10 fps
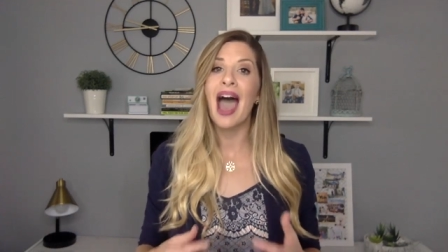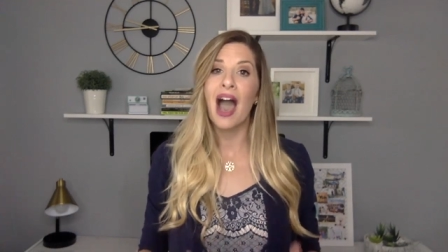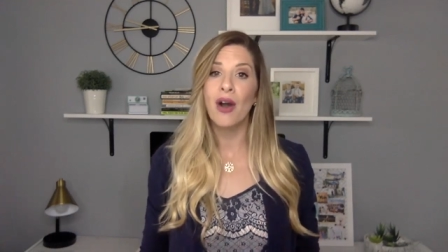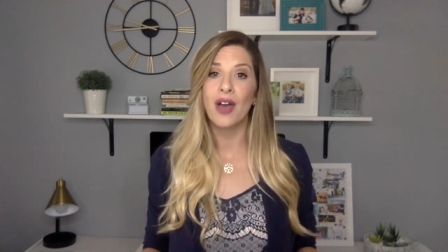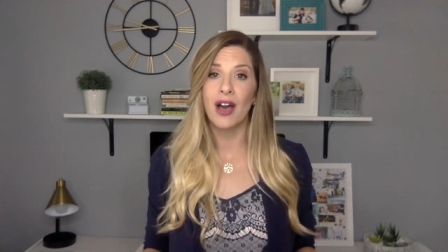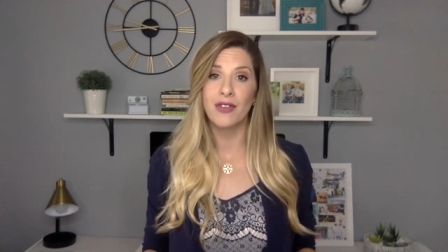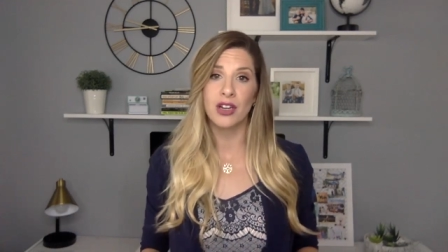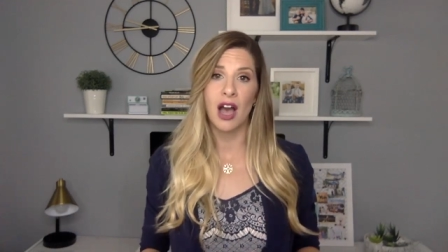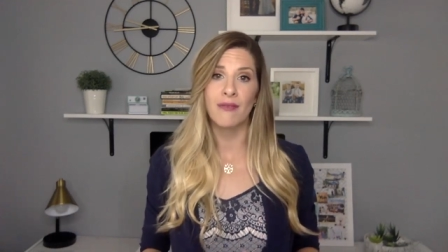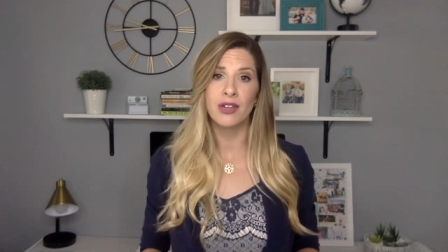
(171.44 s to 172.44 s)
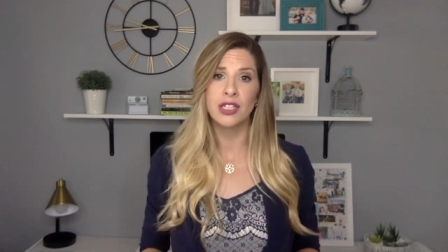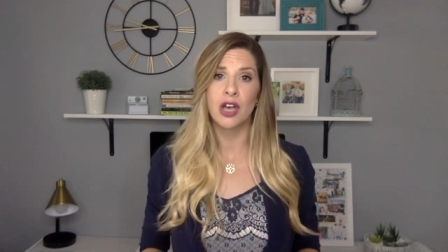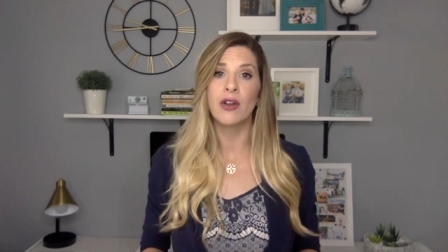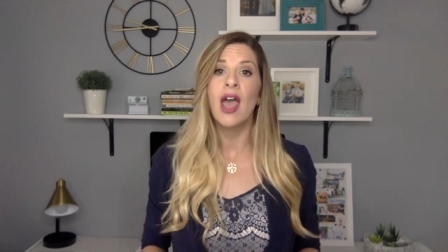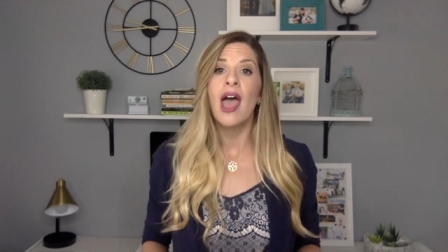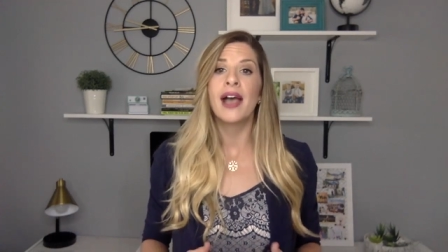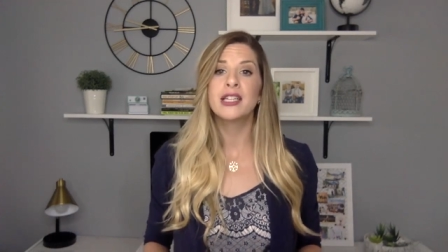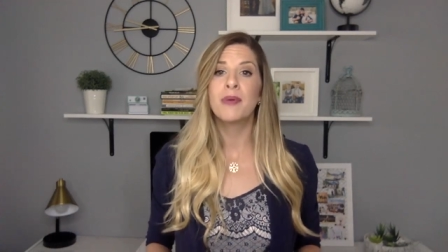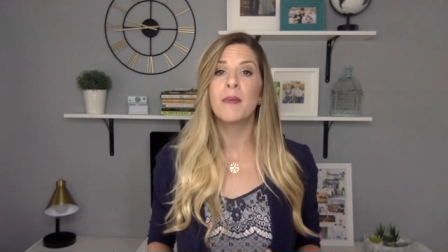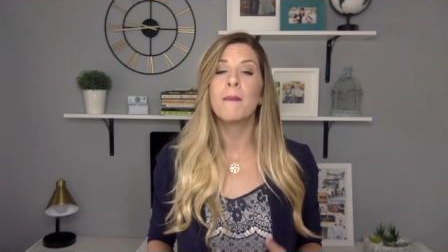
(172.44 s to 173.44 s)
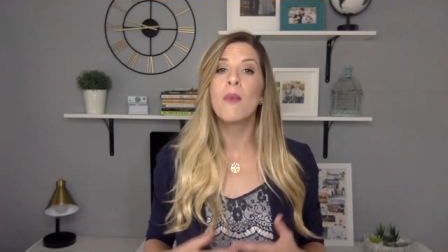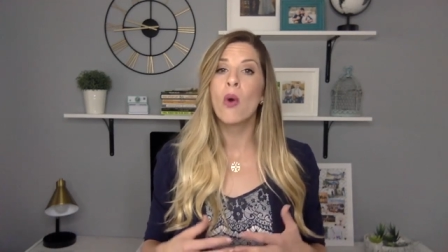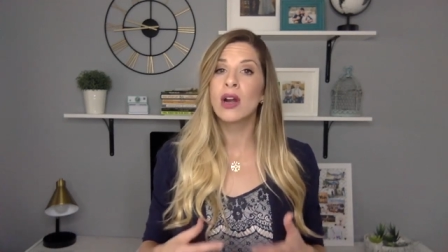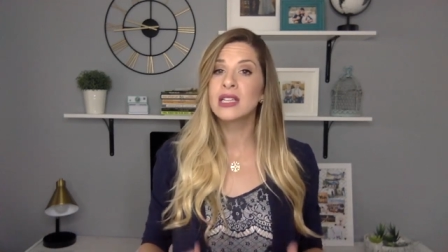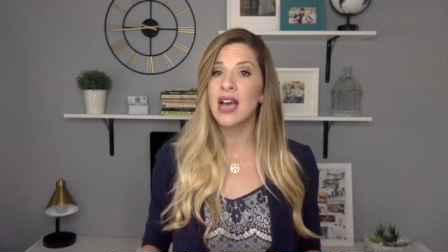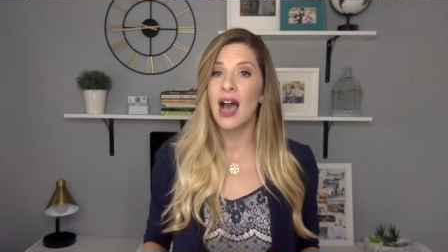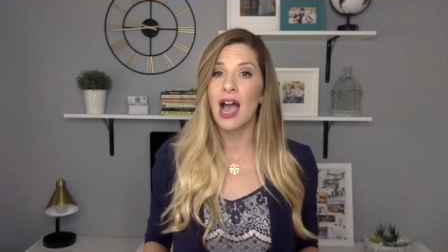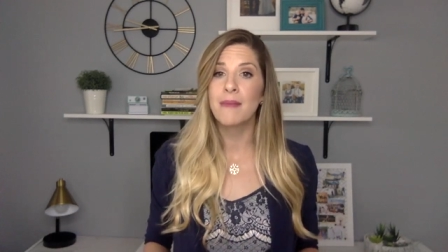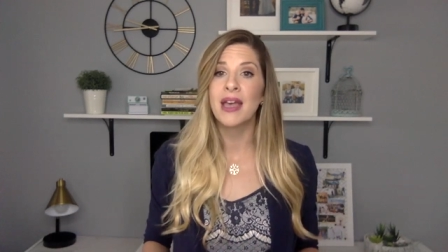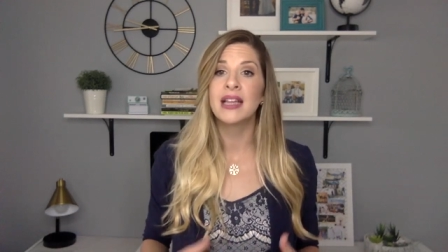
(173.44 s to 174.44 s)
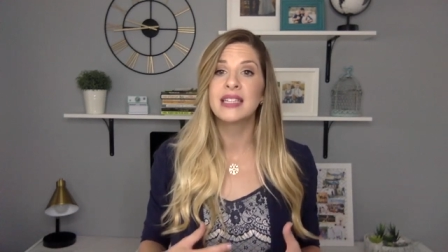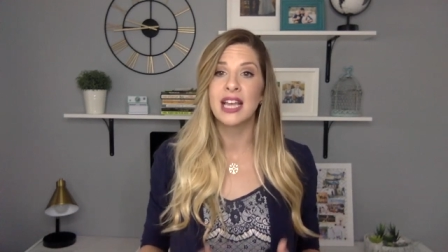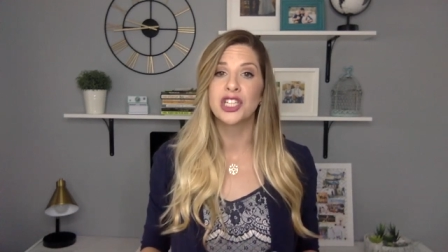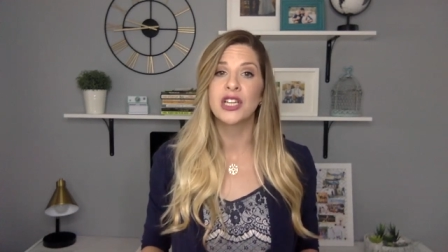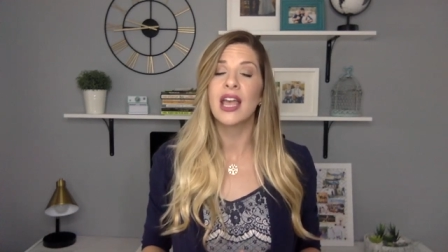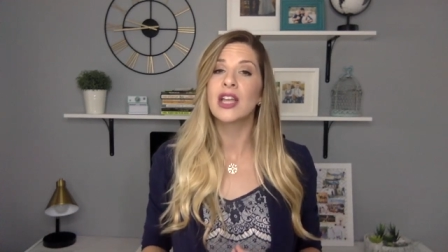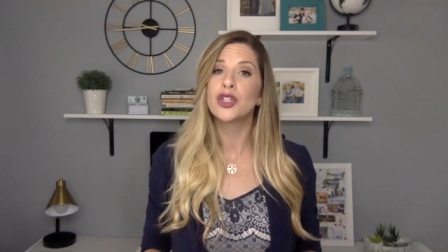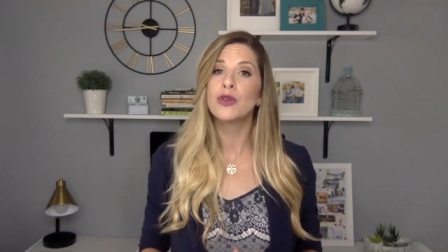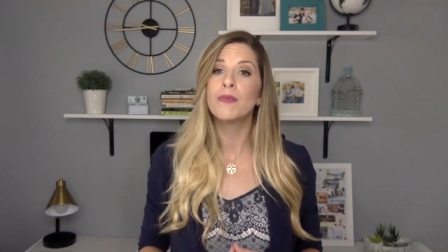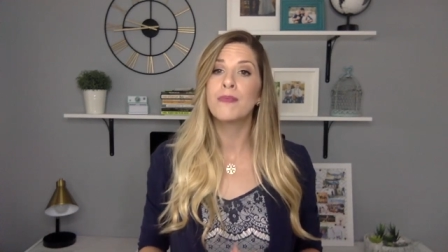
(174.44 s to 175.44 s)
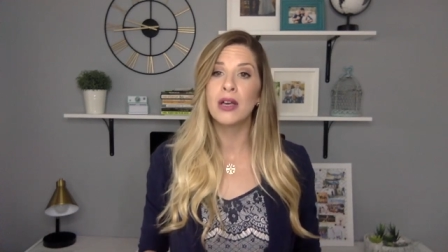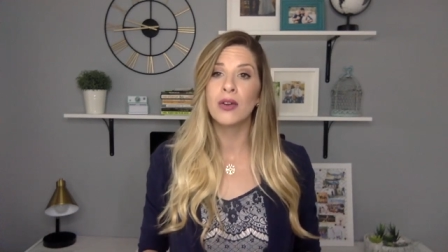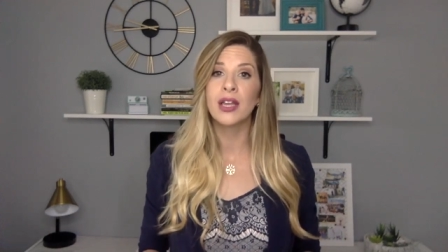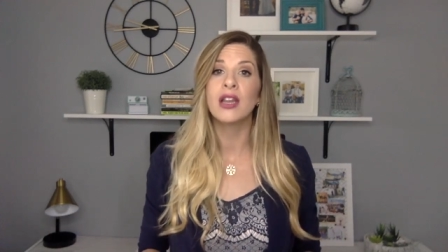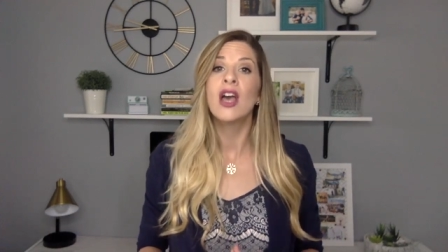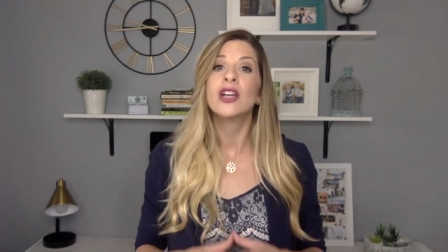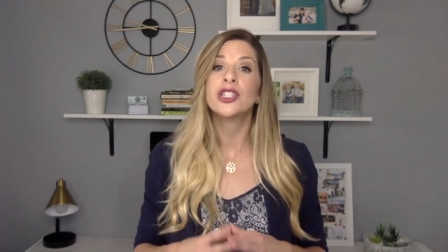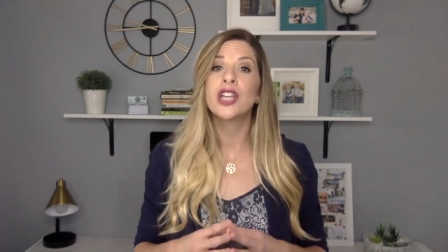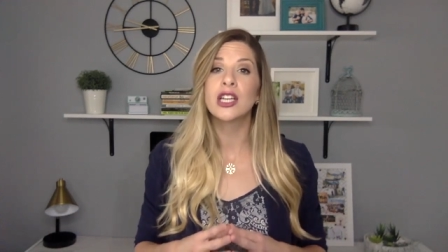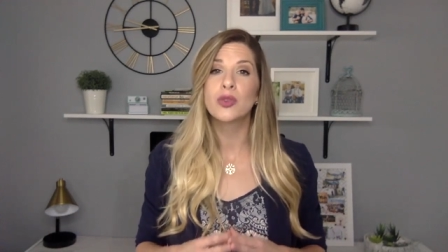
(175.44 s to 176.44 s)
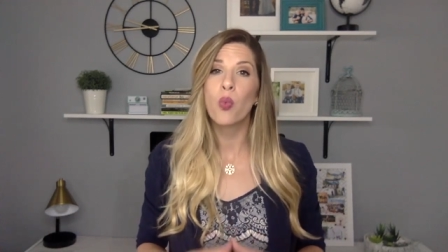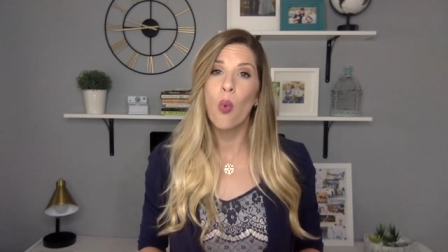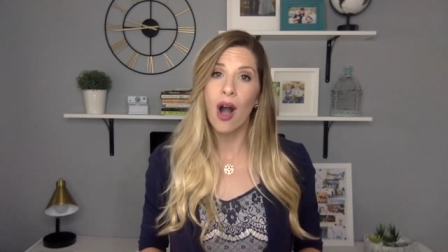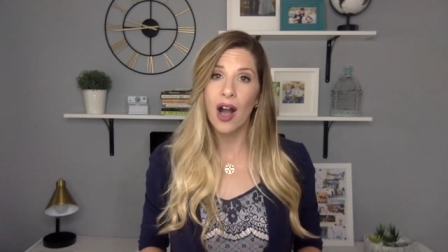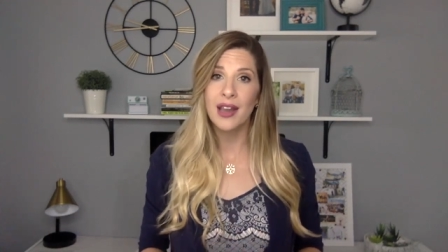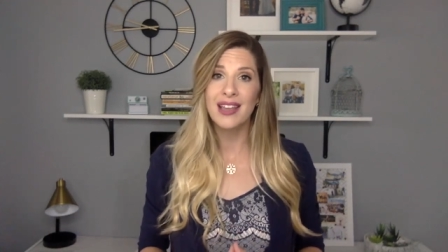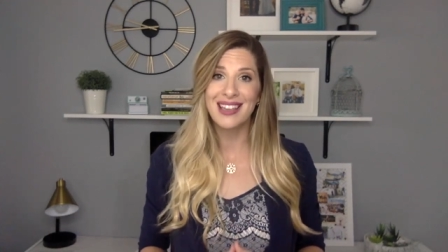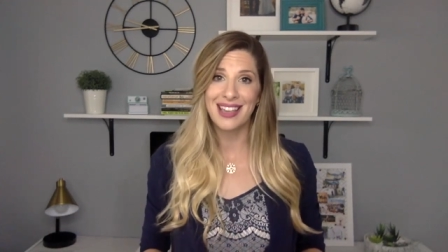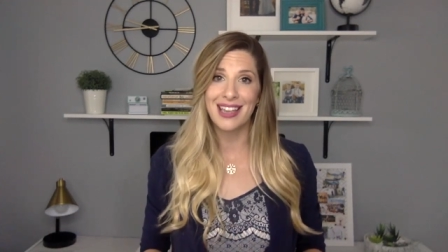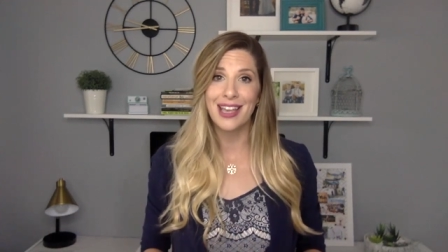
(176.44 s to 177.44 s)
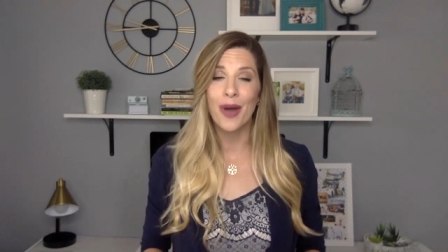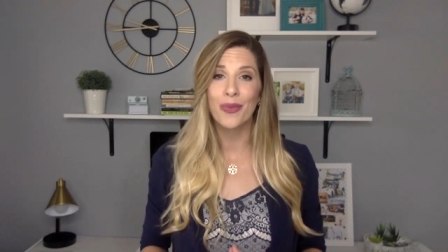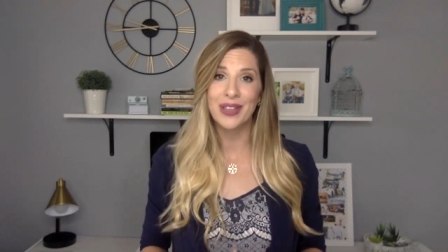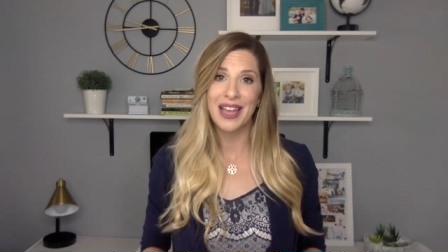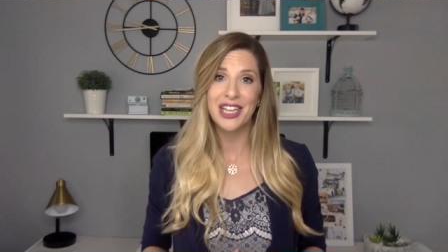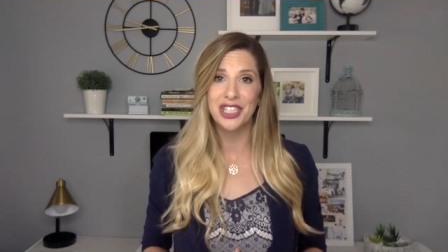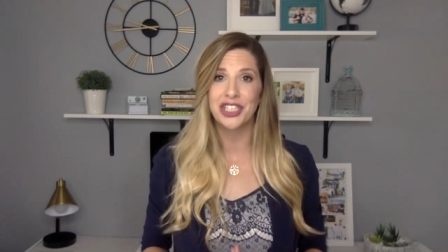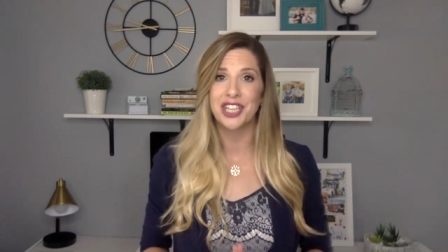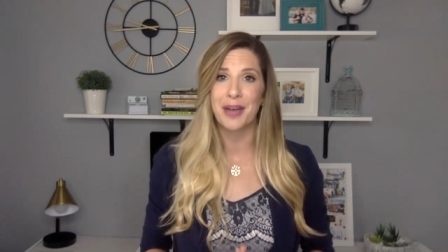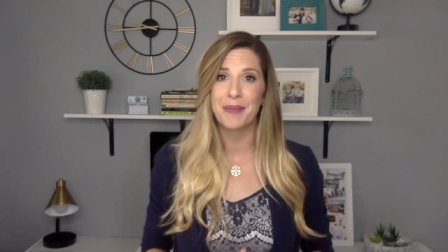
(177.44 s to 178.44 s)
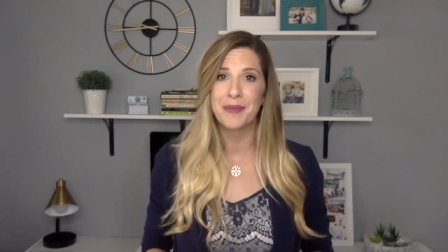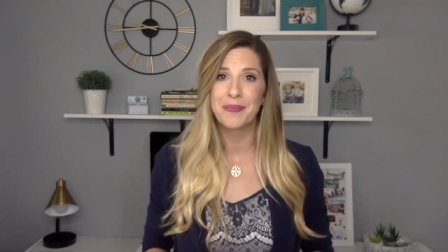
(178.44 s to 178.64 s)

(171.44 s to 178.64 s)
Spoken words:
out of your comfort zone and to put more time and attention into building just one key relationship.